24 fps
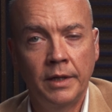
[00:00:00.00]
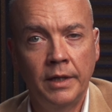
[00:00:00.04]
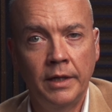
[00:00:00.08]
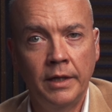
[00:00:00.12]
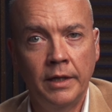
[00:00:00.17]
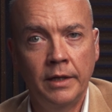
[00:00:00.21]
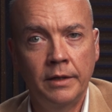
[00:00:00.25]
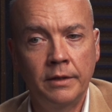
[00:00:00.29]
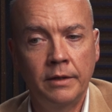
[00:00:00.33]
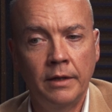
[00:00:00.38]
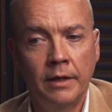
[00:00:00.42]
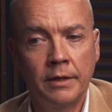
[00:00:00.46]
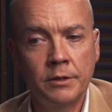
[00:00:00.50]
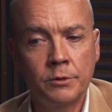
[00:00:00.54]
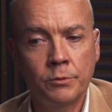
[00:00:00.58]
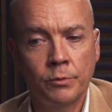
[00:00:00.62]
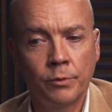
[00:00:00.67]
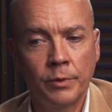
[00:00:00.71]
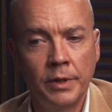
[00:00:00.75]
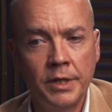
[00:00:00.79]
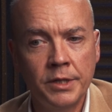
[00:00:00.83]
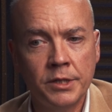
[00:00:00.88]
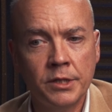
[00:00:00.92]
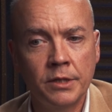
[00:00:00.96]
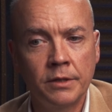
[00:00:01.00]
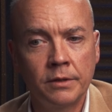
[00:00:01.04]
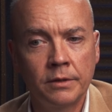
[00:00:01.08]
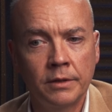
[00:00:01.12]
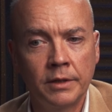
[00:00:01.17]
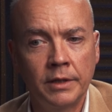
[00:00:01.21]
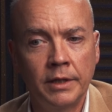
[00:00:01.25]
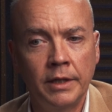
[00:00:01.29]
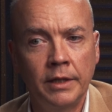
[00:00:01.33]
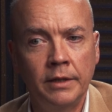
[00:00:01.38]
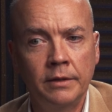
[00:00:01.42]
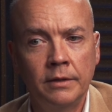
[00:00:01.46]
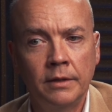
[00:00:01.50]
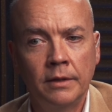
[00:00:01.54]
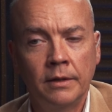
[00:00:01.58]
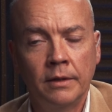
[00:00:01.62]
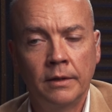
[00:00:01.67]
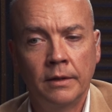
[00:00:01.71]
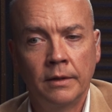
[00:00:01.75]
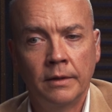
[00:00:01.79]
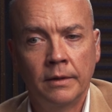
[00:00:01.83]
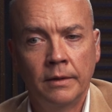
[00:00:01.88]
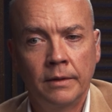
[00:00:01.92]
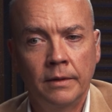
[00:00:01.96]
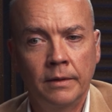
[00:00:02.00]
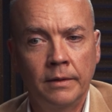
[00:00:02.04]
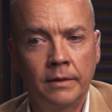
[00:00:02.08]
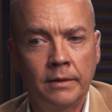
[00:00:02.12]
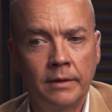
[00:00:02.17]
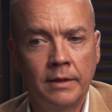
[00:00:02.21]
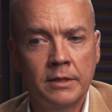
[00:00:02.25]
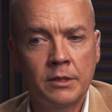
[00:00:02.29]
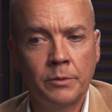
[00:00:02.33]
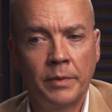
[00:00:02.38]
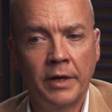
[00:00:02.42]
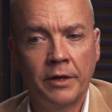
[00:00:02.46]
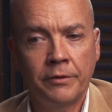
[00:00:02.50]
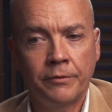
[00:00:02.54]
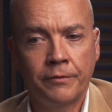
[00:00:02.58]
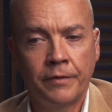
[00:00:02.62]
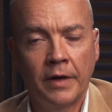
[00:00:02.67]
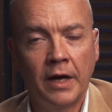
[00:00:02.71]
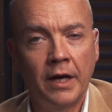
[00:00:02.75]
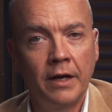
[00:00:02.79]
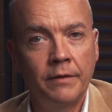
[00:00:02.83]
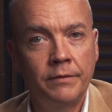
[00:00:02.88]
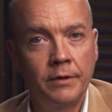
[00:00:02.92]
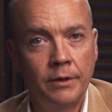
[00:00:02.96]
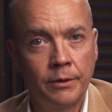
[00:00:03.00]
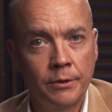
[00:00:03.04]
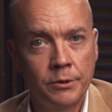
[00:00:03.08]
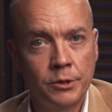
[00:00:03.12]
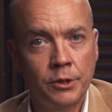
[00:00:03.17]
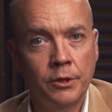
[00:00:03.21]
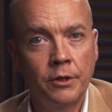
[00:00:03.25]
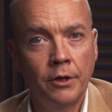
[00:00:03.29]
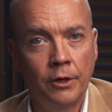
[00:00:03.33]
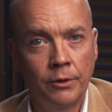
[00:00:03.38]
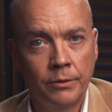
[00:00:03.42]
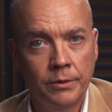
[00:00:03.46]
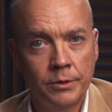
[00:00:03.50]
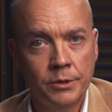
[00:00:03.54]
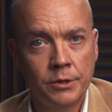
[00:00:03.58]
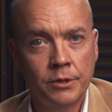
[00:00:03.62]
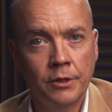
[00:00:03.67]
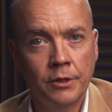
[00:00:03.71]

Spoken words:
And as recently as about 5 years ago or